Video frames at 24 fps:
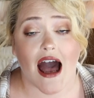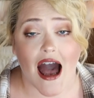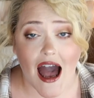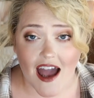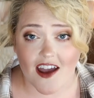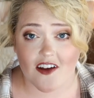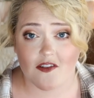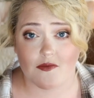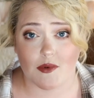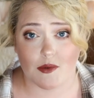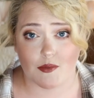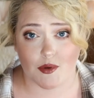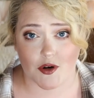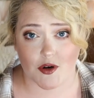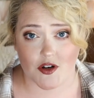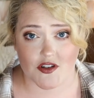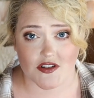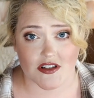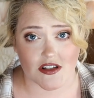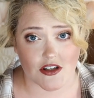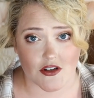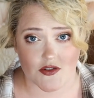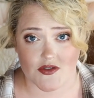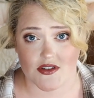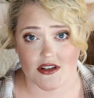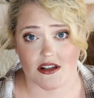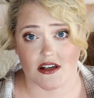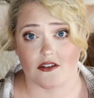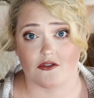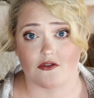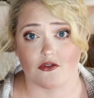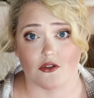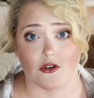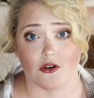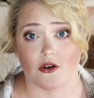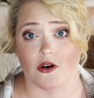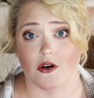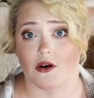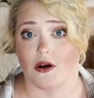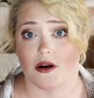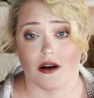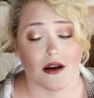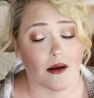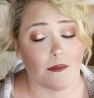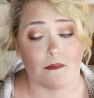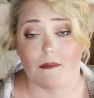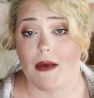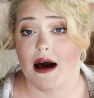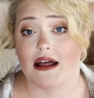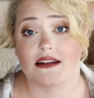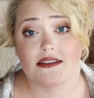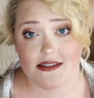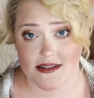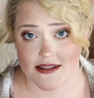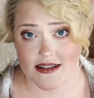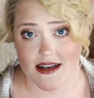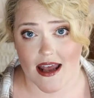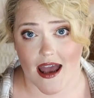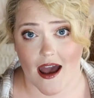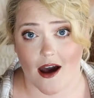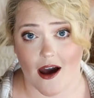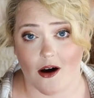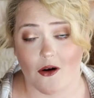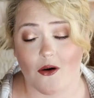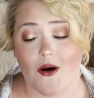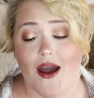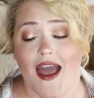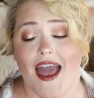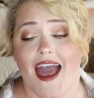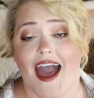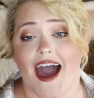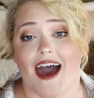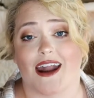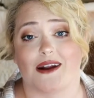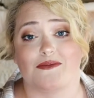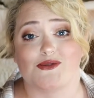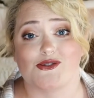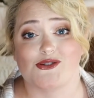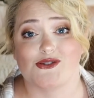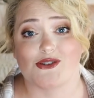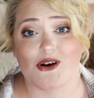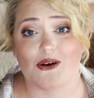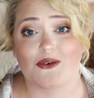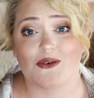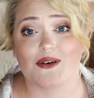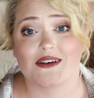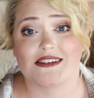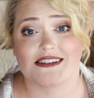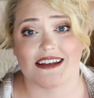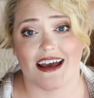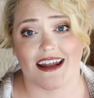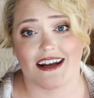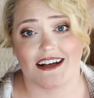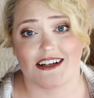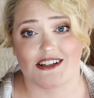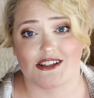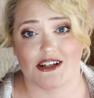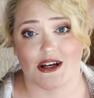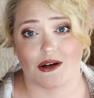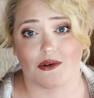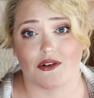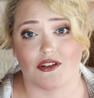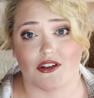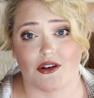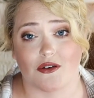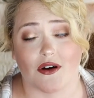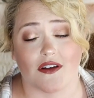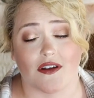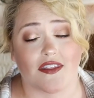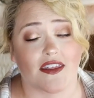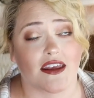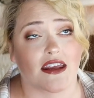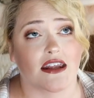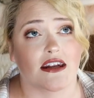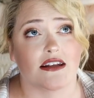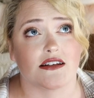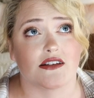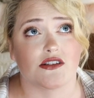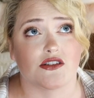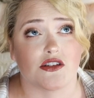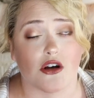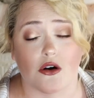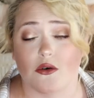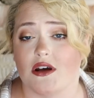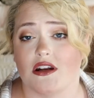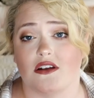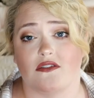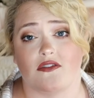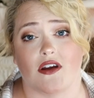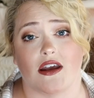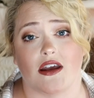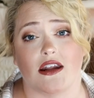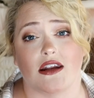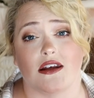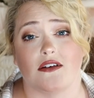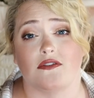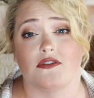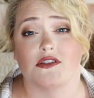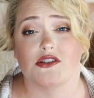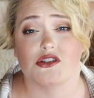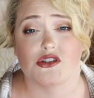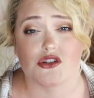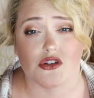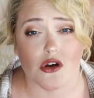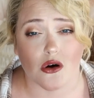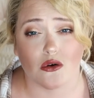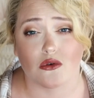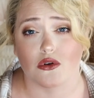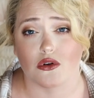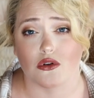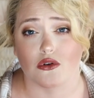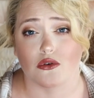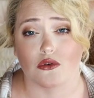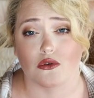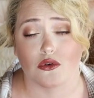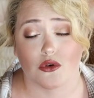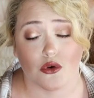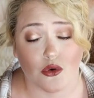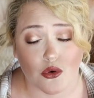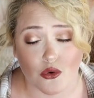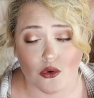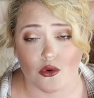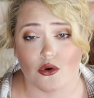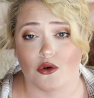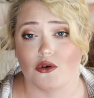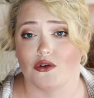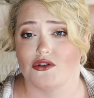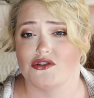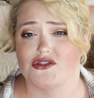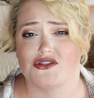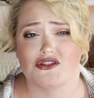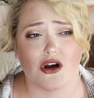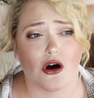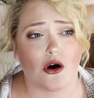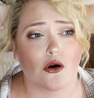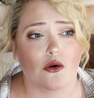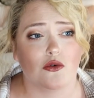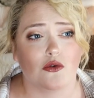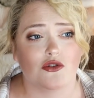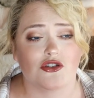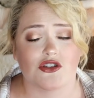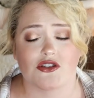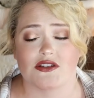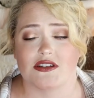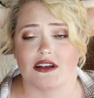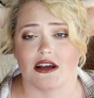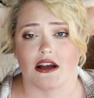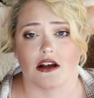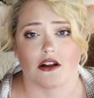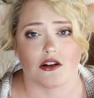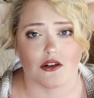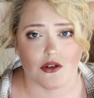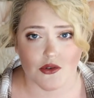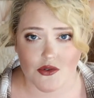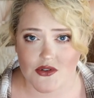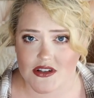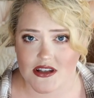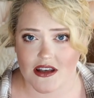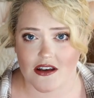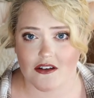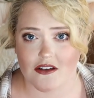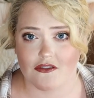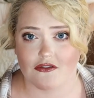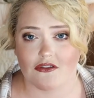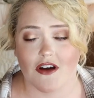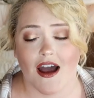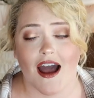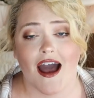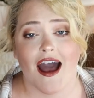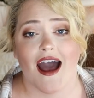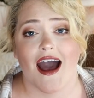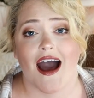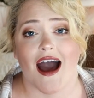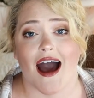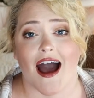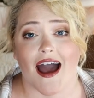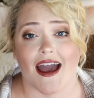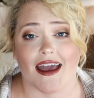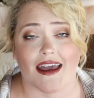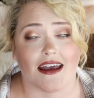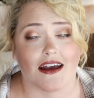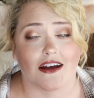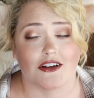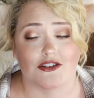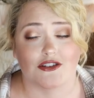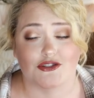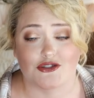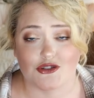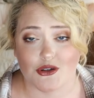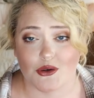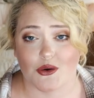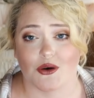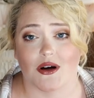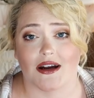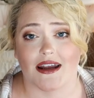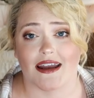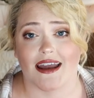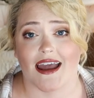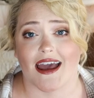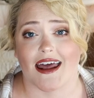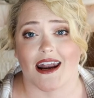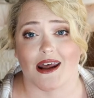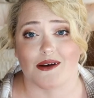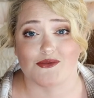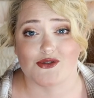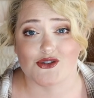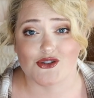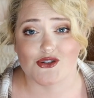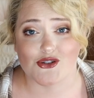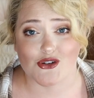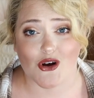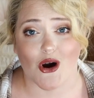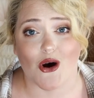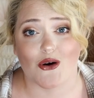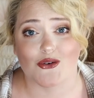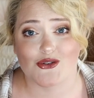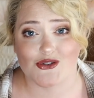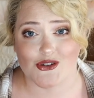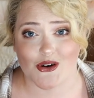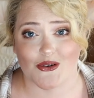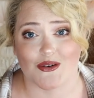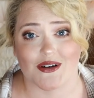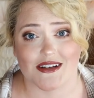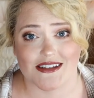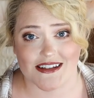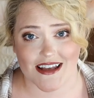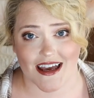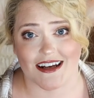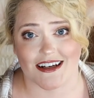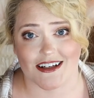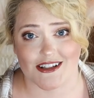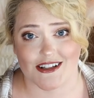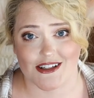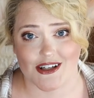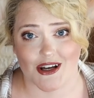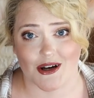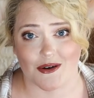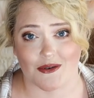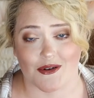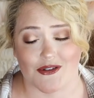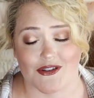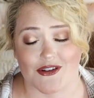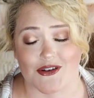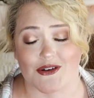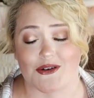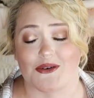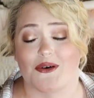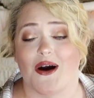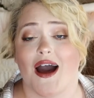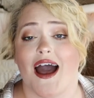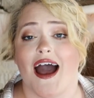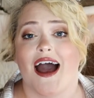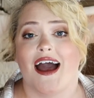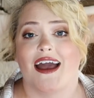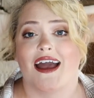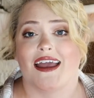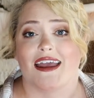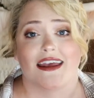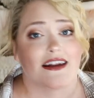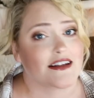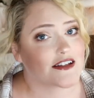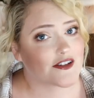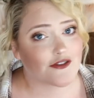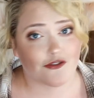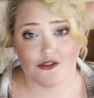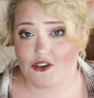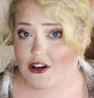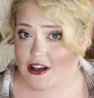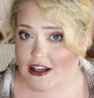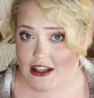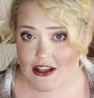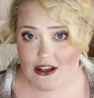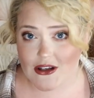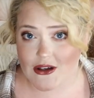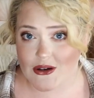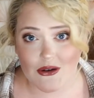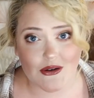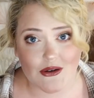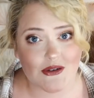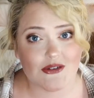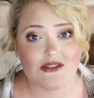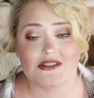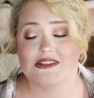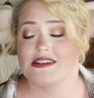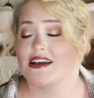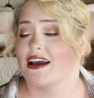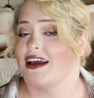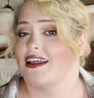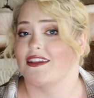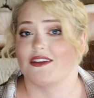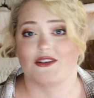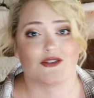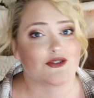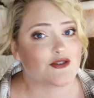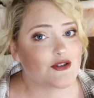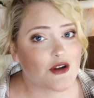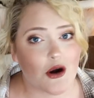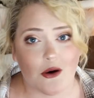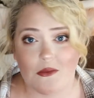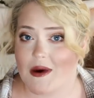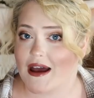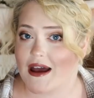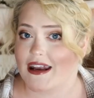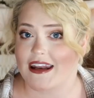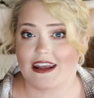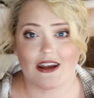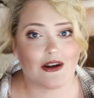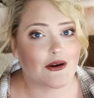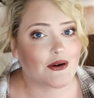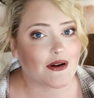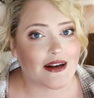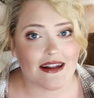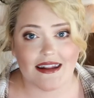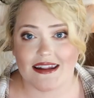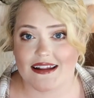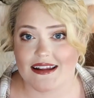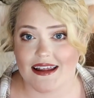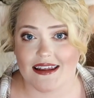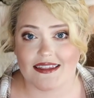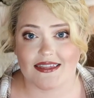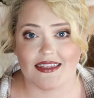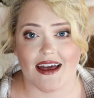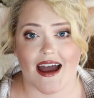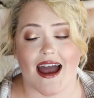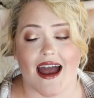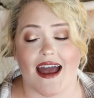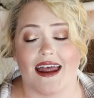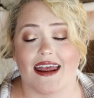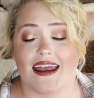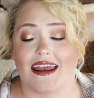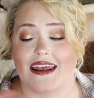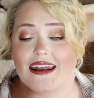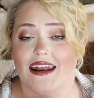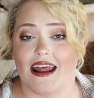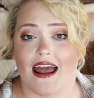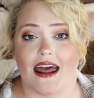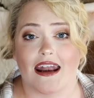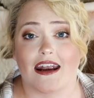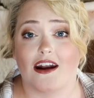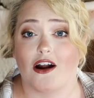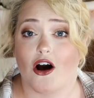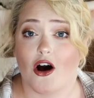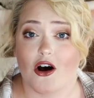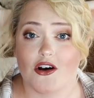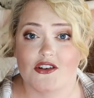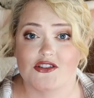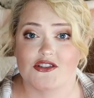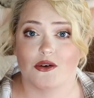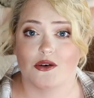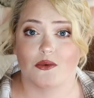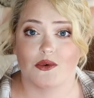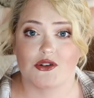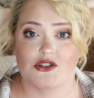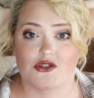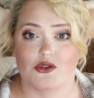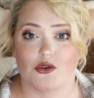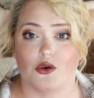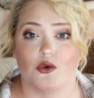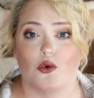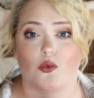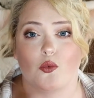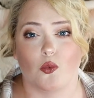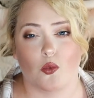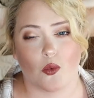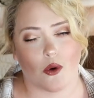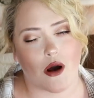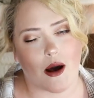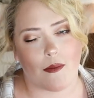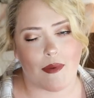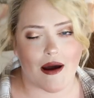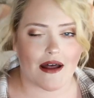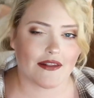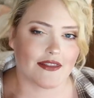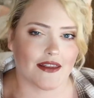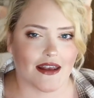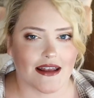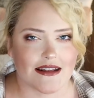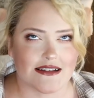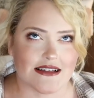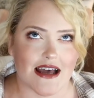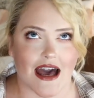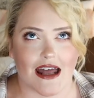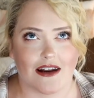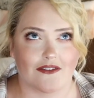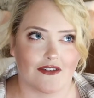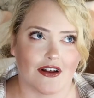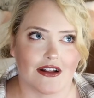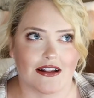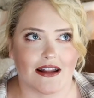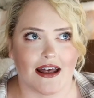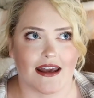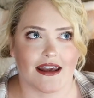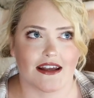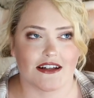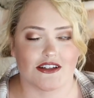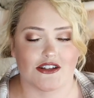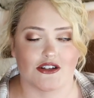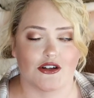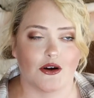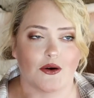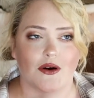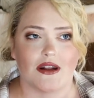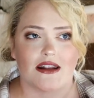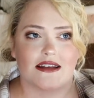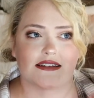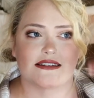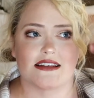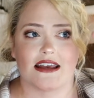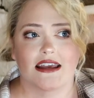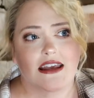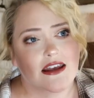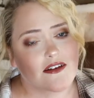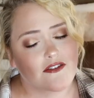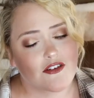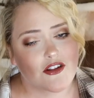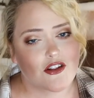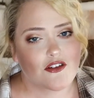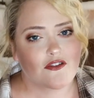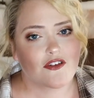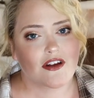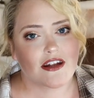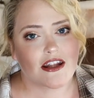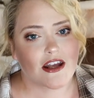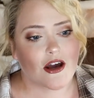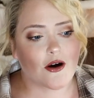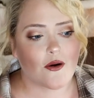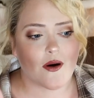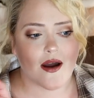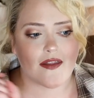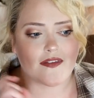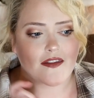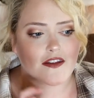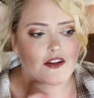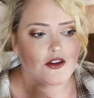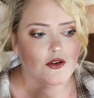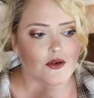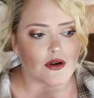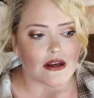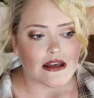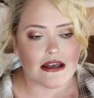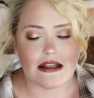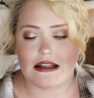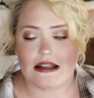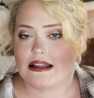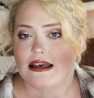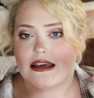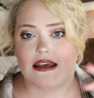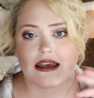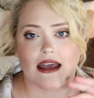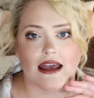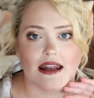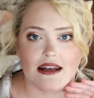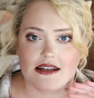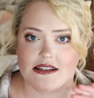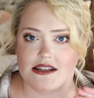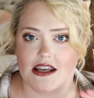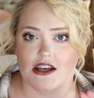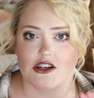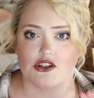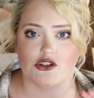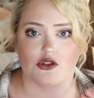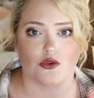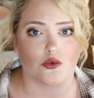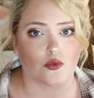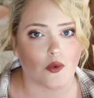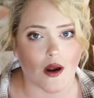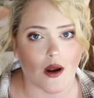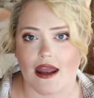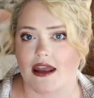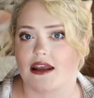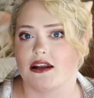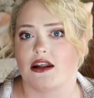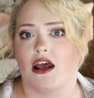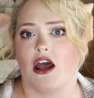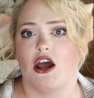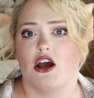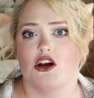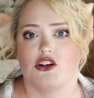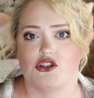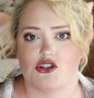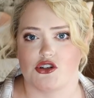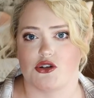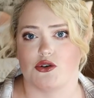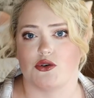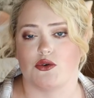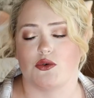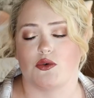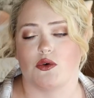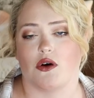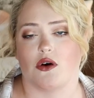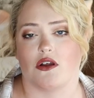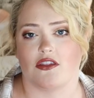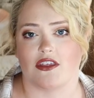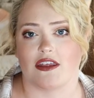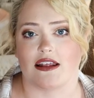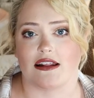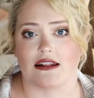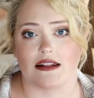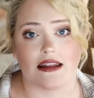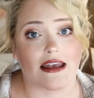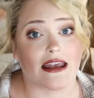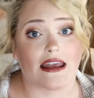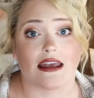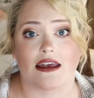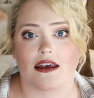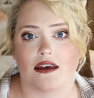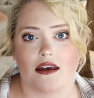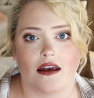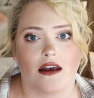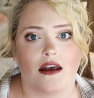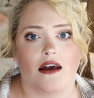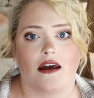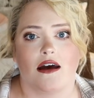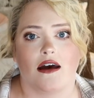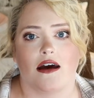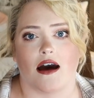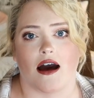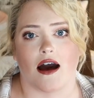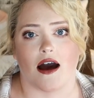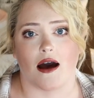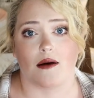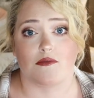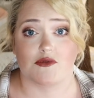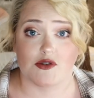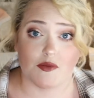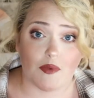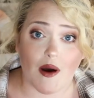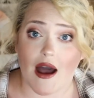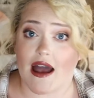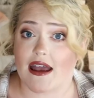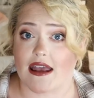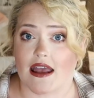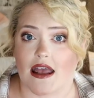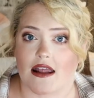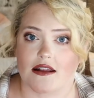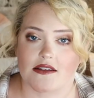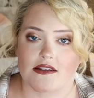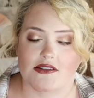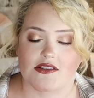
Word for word: I have been personally using it for months now, and I'm so excited to share it with you. I think it is so innovative, so cool, so just inclusive. I adore it, and I'm so excited to share it with you. It is free to use. There's no money or anything like that. And it also, what's cool about it's kind of like it to know it is they give you the video and then you can click and it takes you right to the link to buy it.